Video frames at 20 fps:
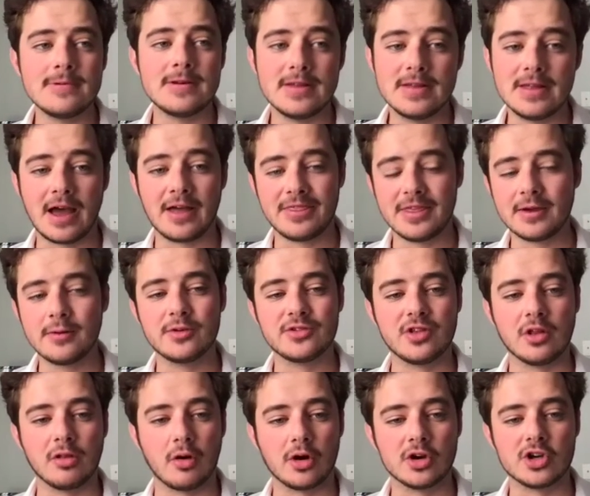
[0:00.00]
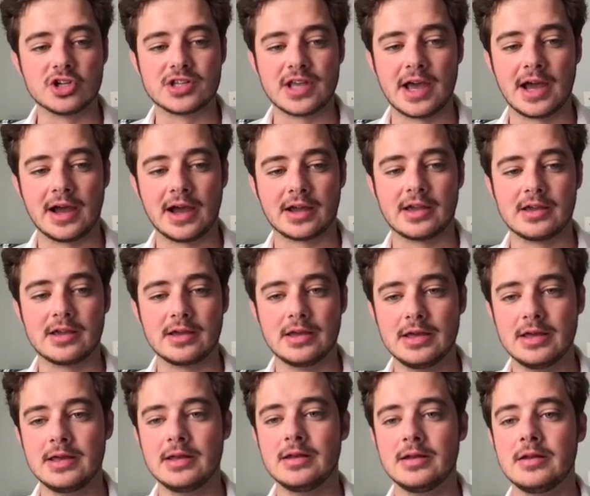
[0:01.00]
I think it was the largest hack
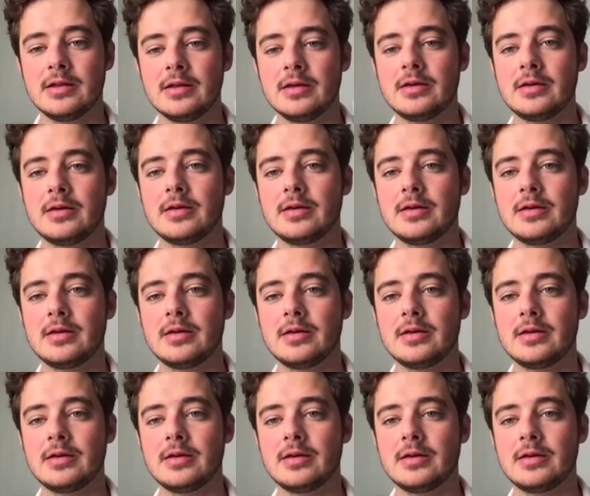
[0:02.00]
in